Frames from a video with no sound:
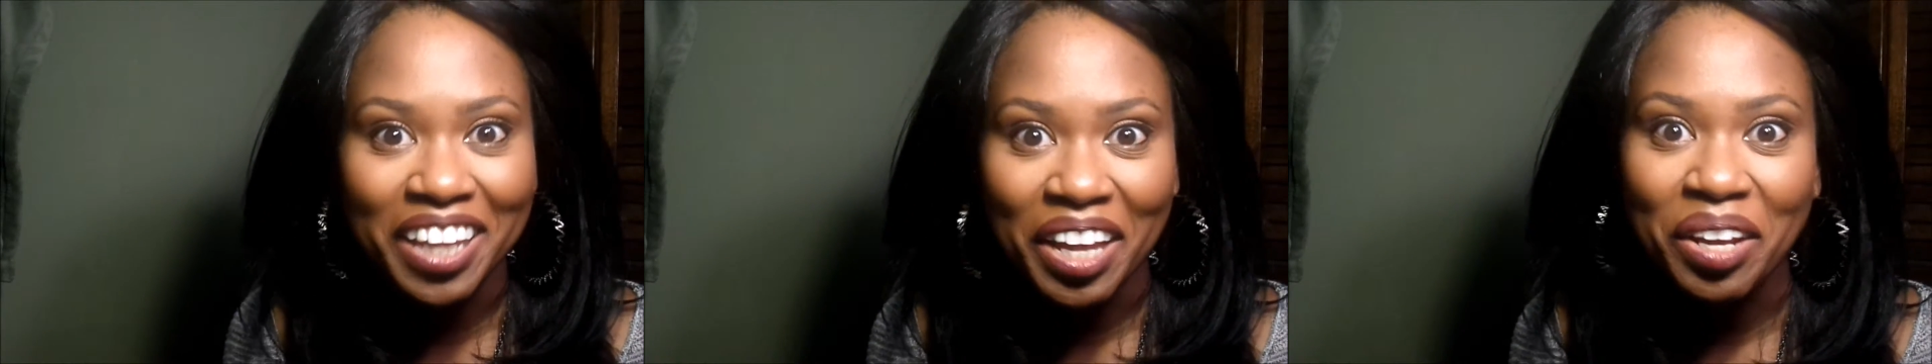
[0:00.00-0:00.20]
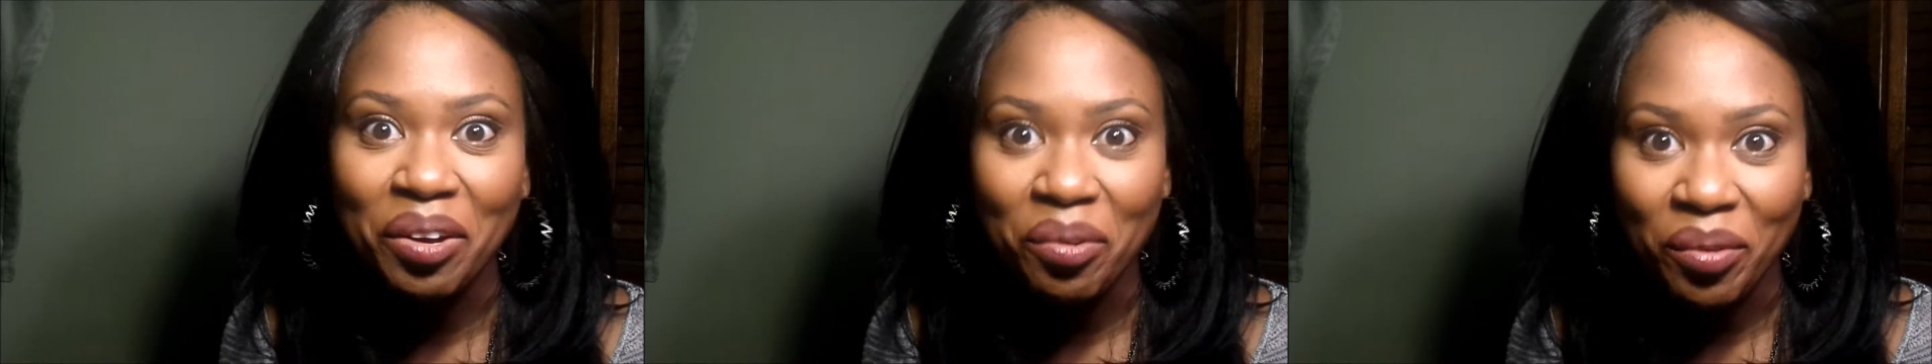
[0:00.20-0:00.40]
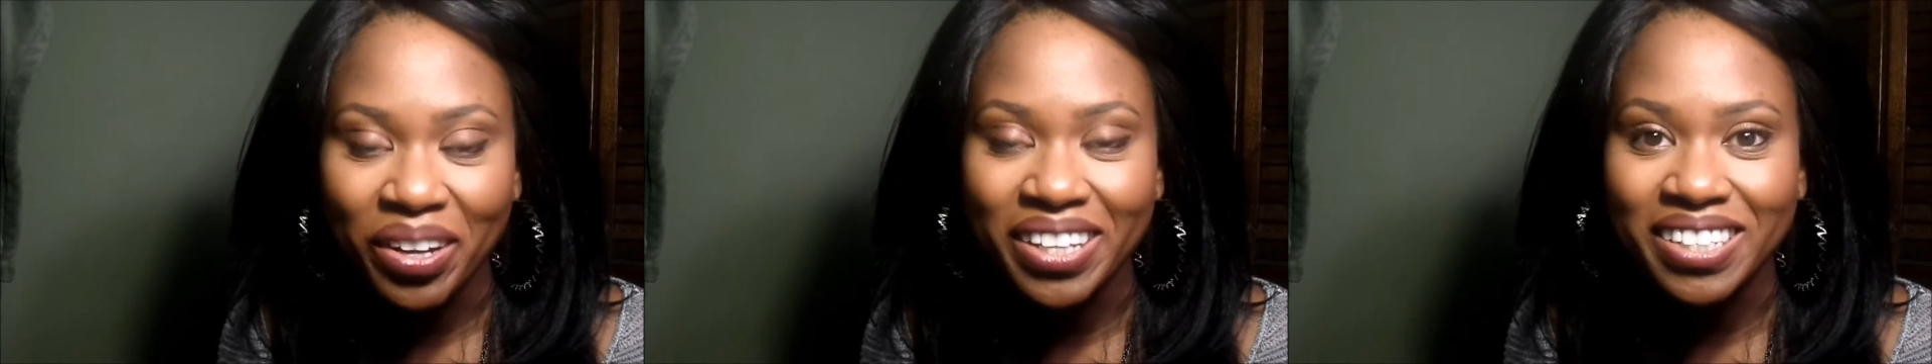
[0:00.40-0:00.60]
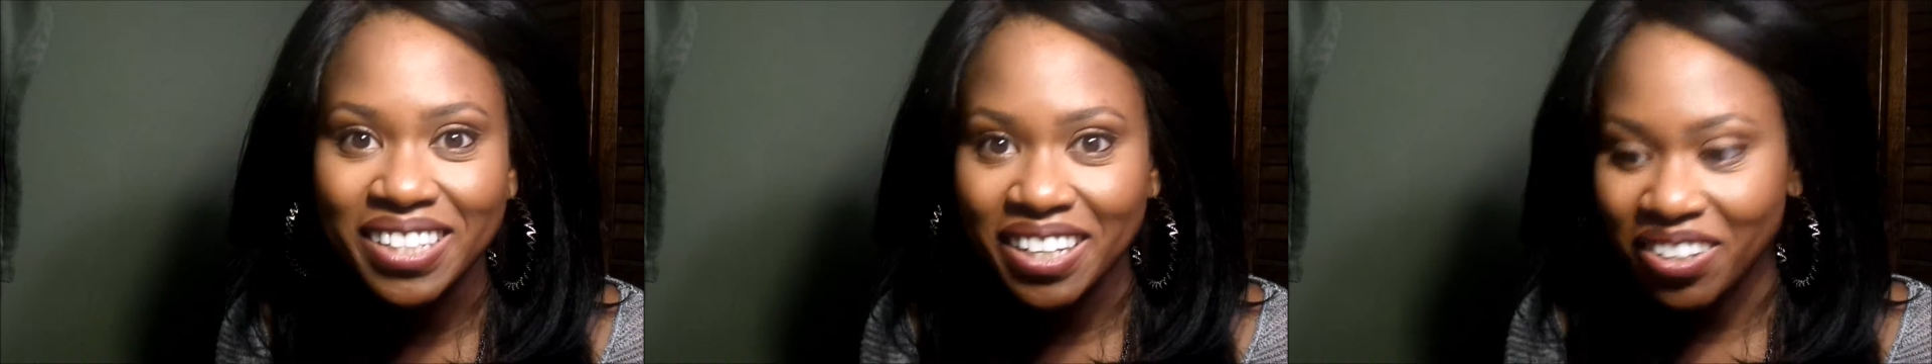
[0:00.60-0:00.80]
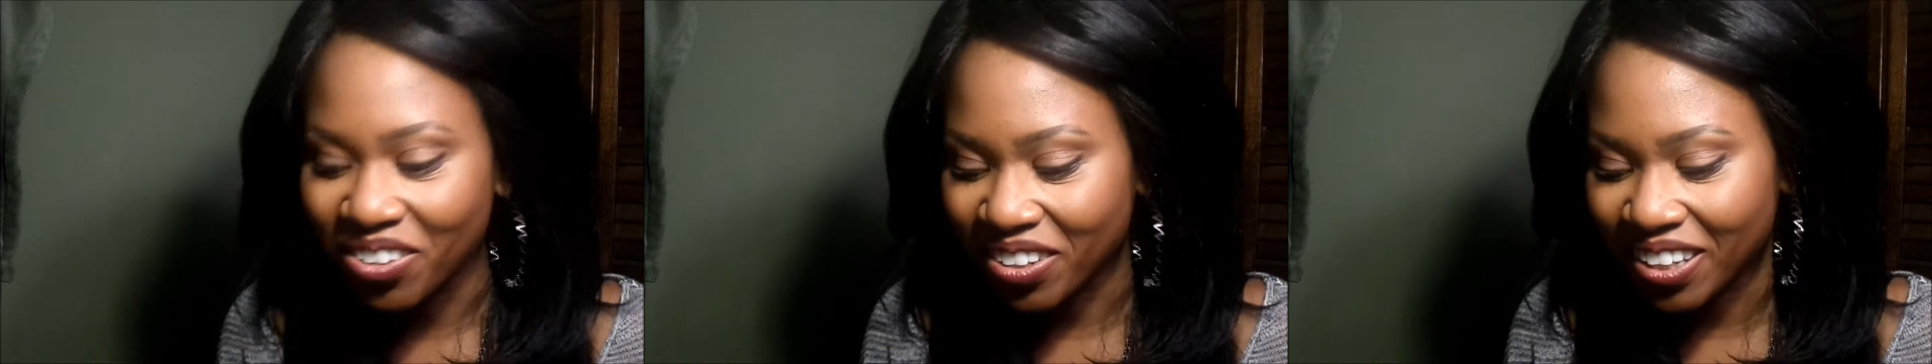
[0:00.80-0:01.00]
like it was
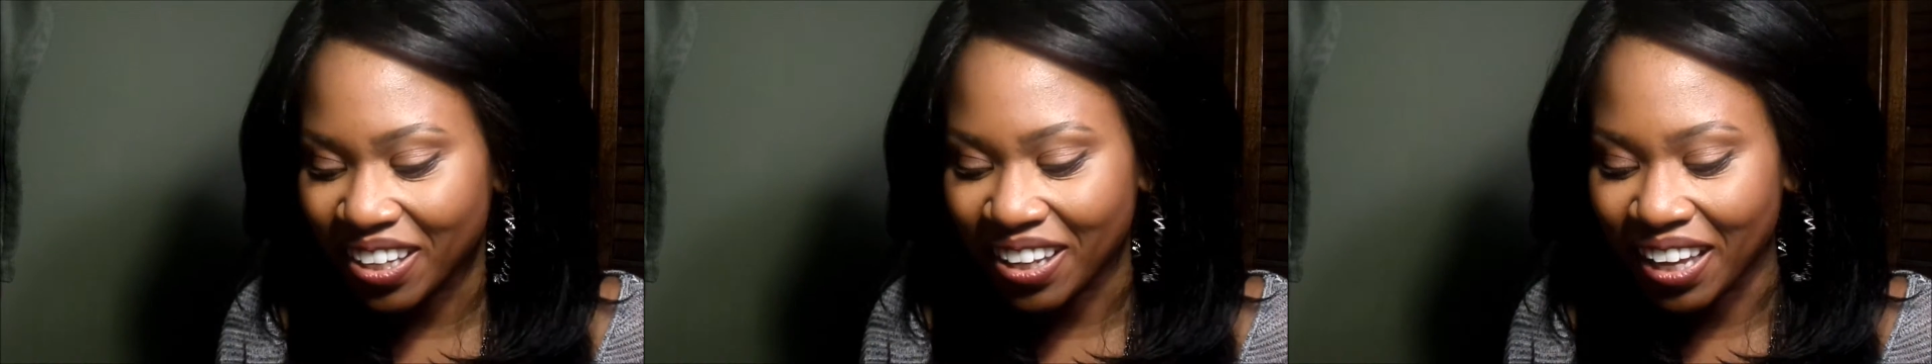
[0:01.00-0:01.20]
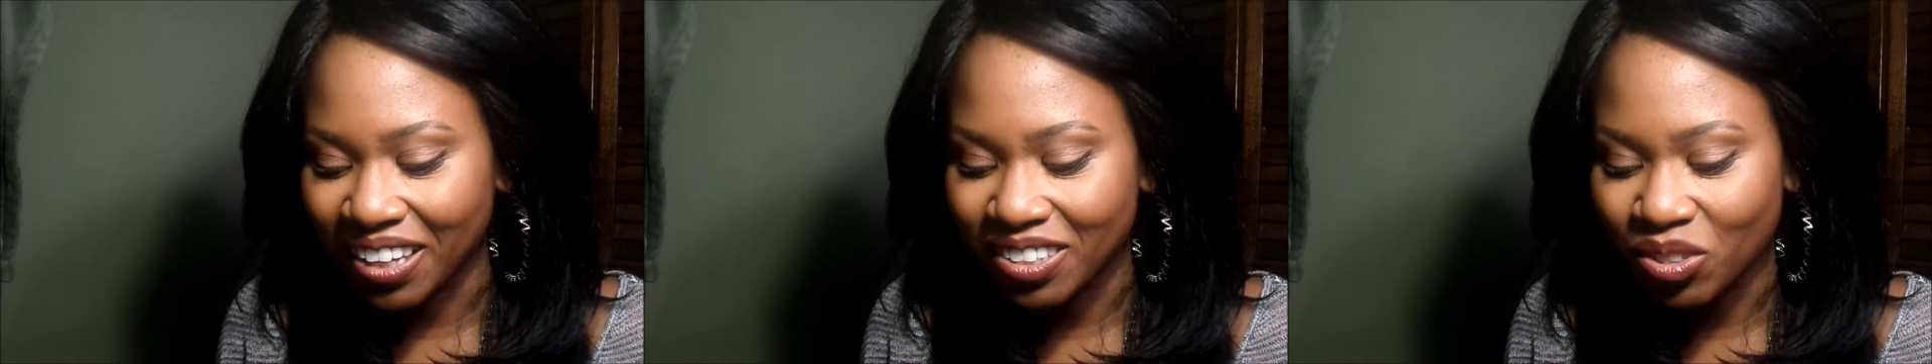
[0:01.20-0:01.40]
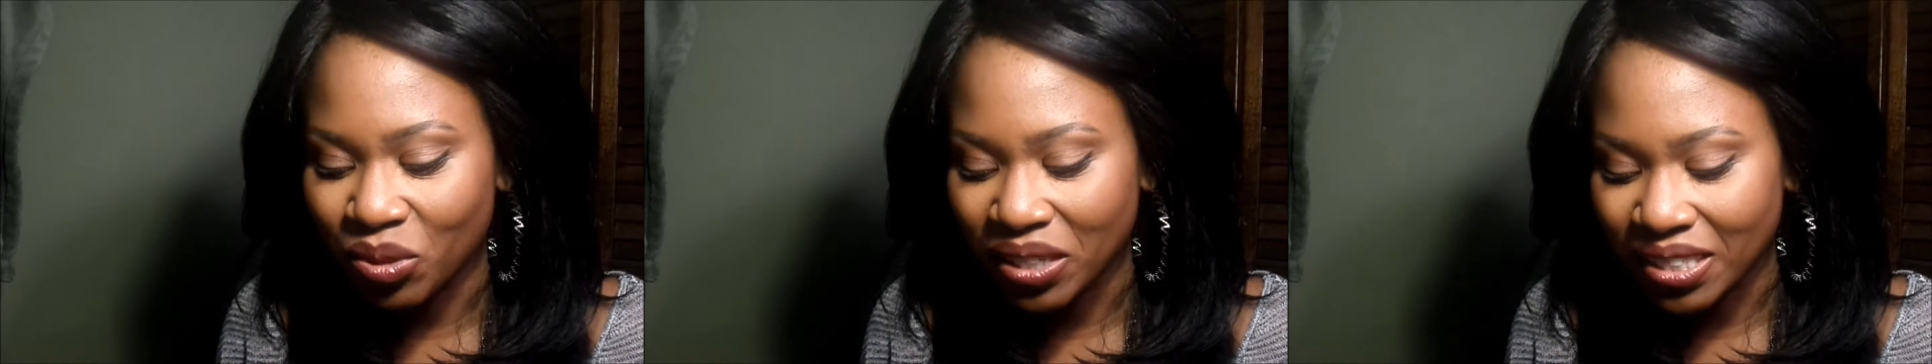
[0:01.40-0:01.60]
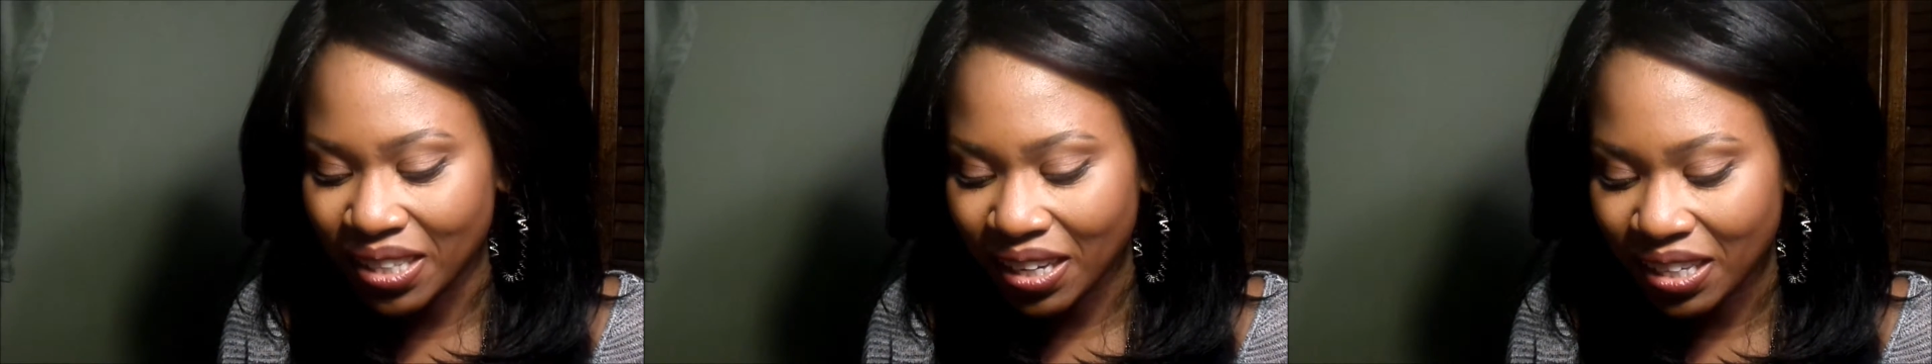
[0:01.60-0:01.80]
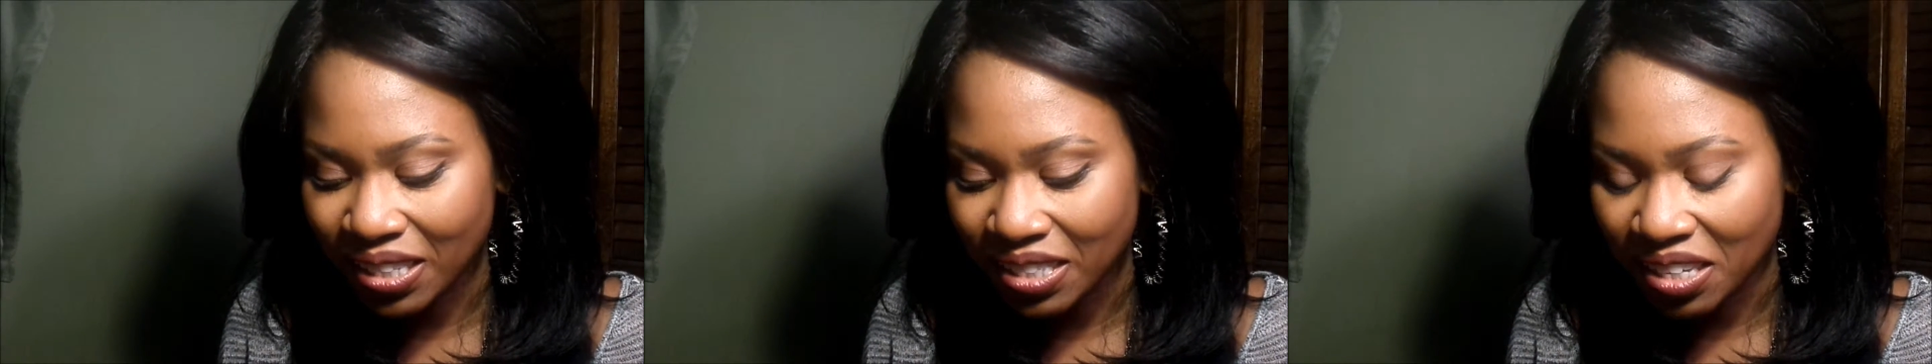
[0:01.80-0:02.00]
literally like 20
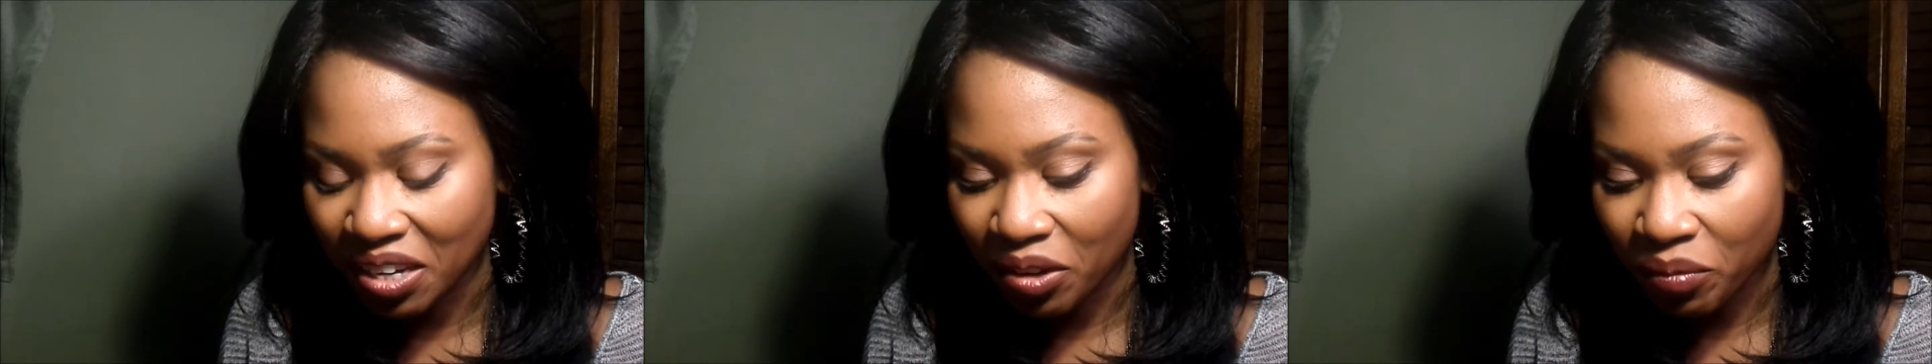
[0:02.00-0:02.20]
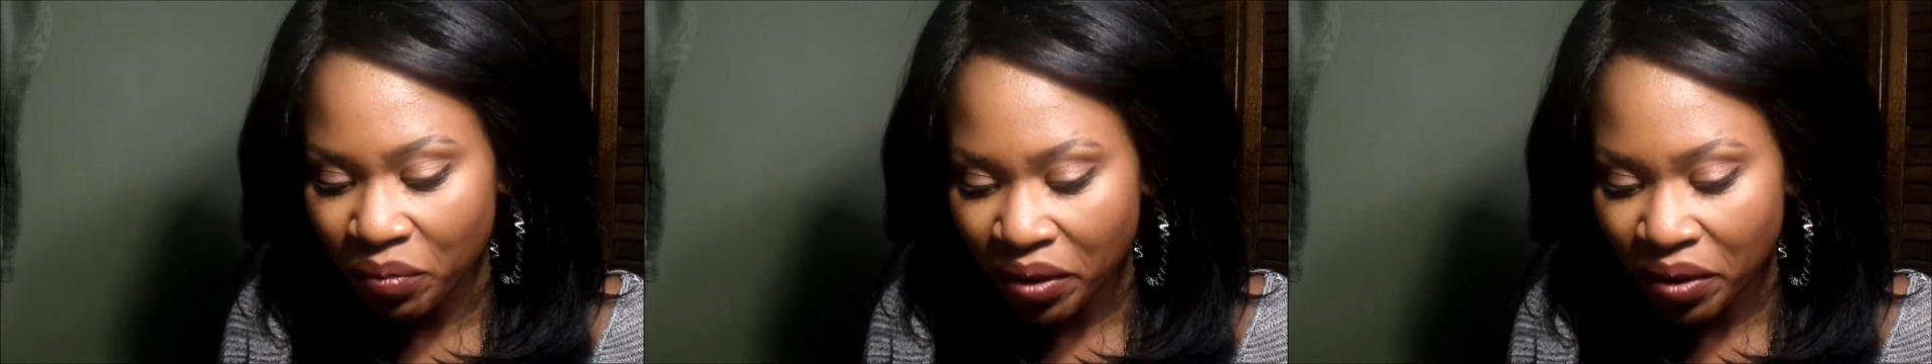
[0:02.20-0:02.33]
seconds ago.